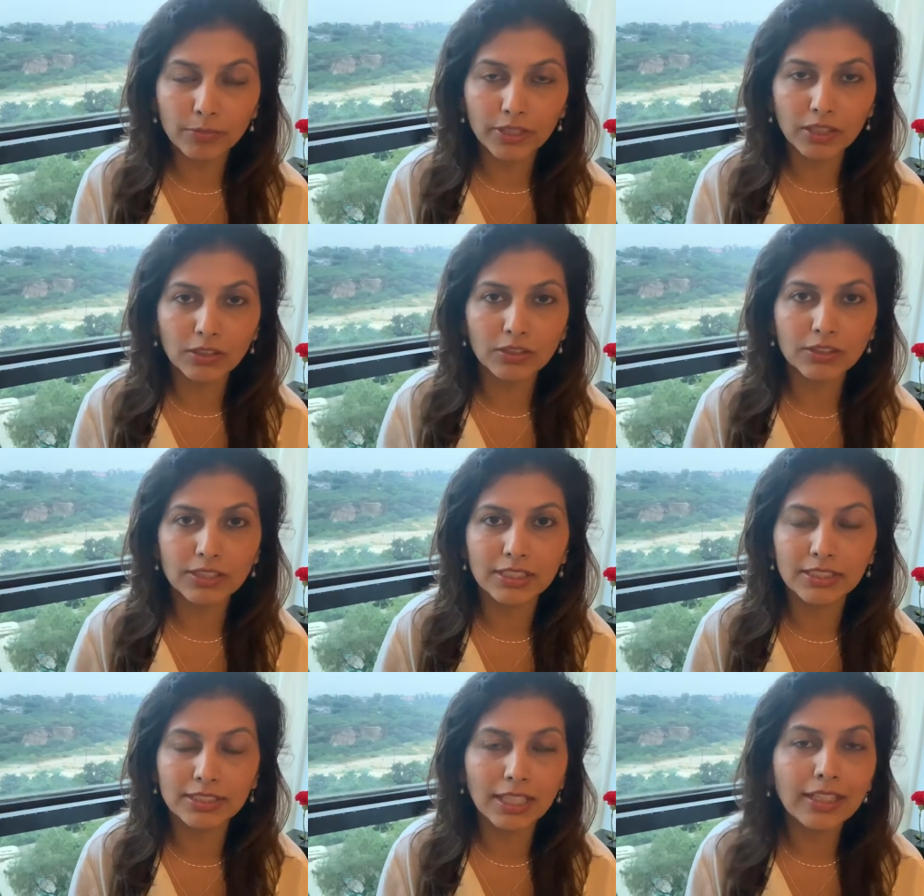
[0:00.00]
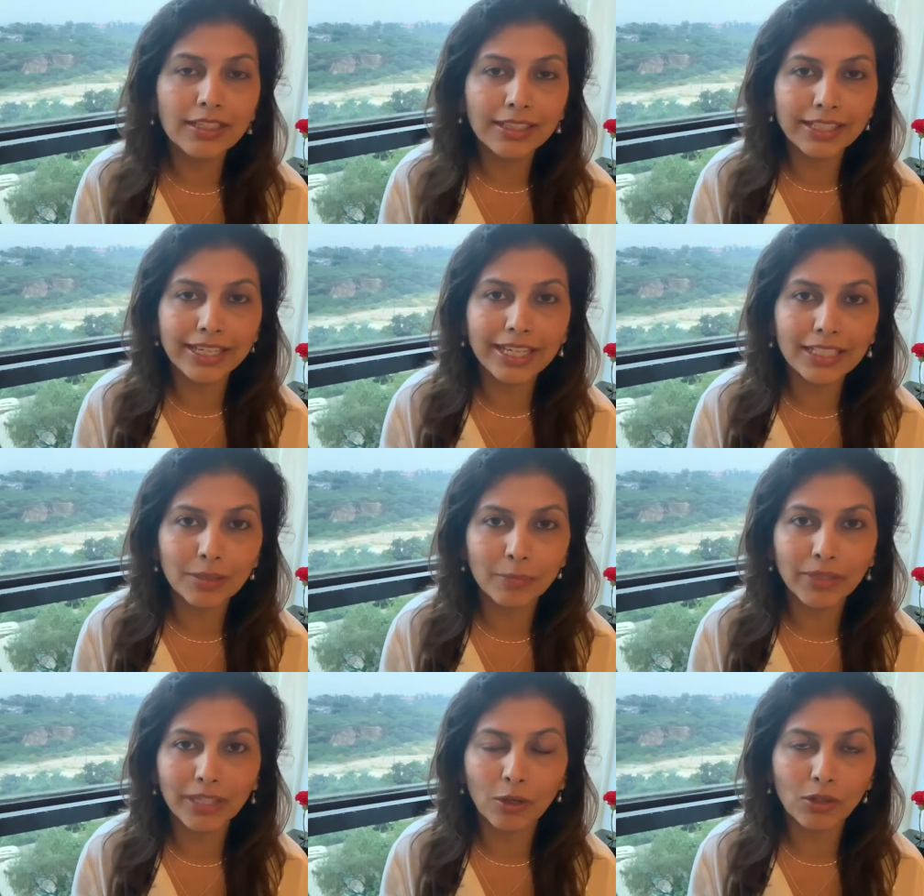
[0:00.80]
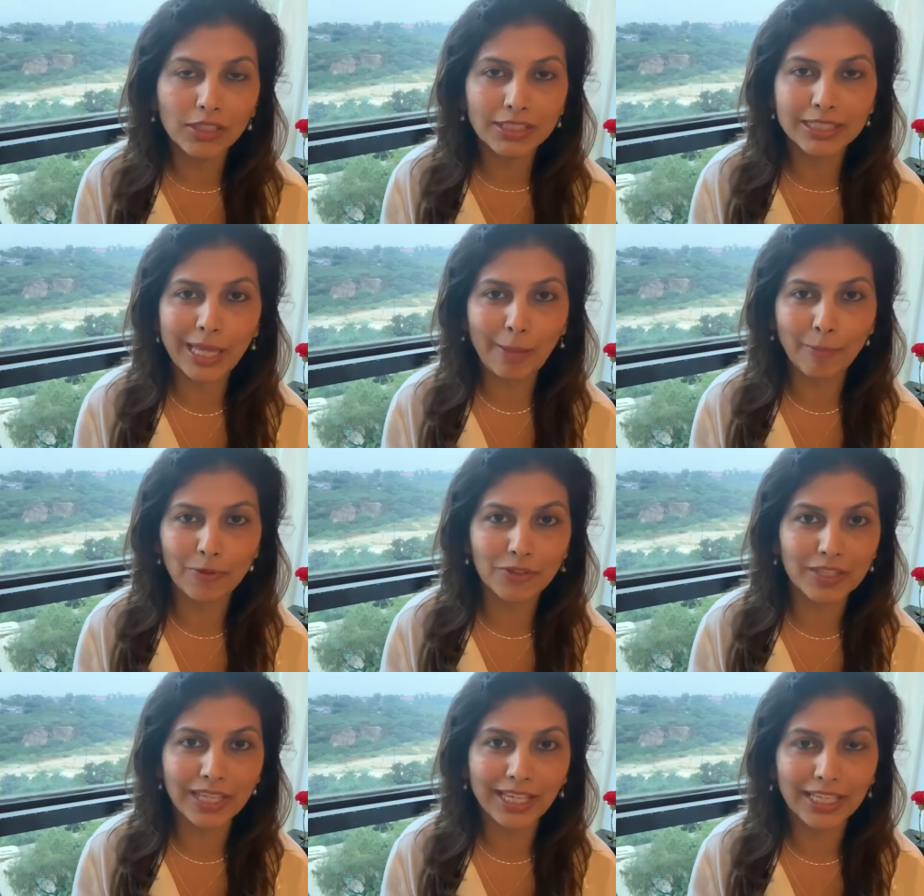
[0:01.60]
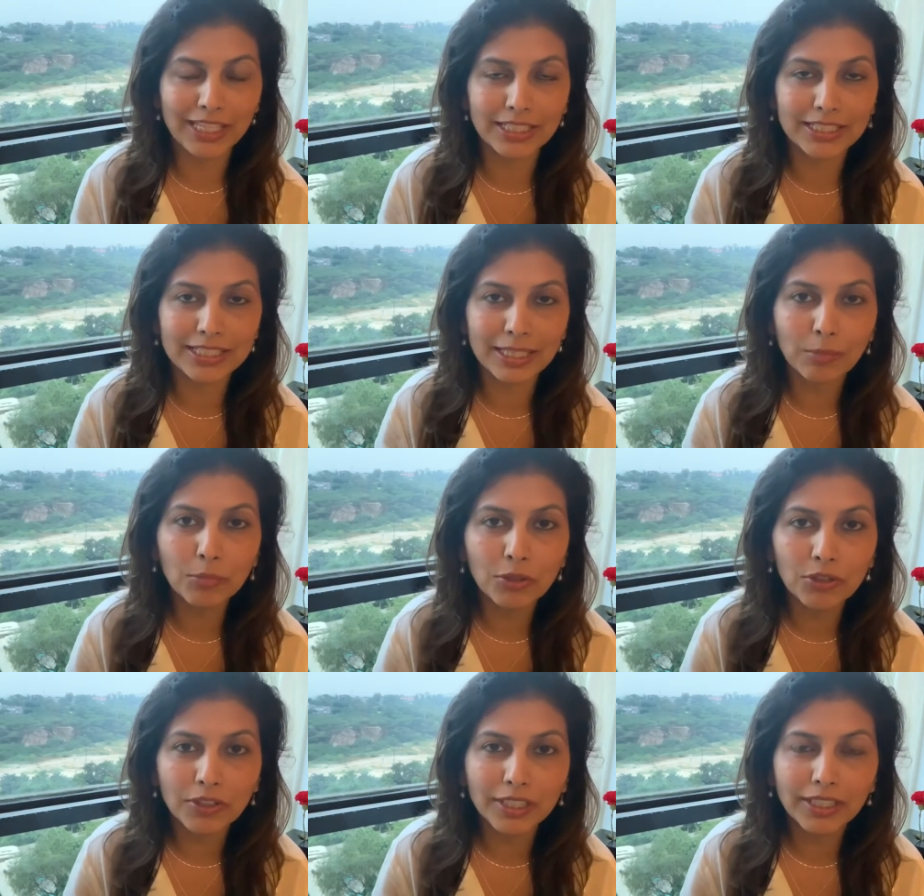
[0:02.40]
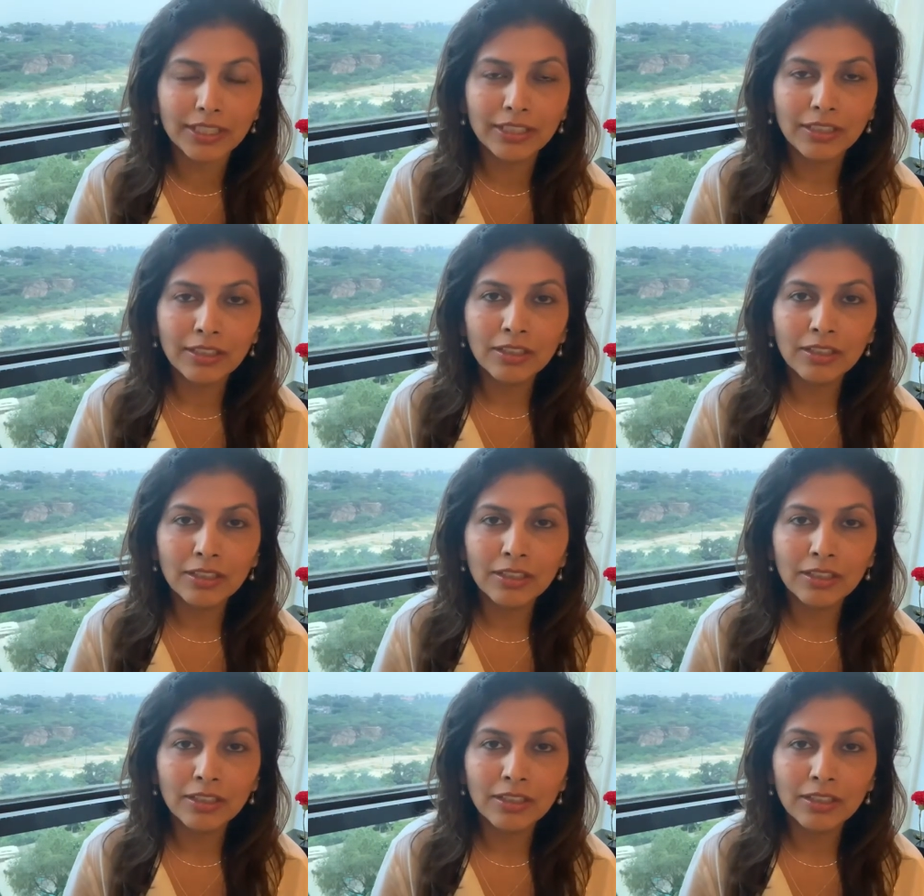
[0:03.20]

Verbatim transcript: because this suddenly hit me all this time i was thinking it's temporary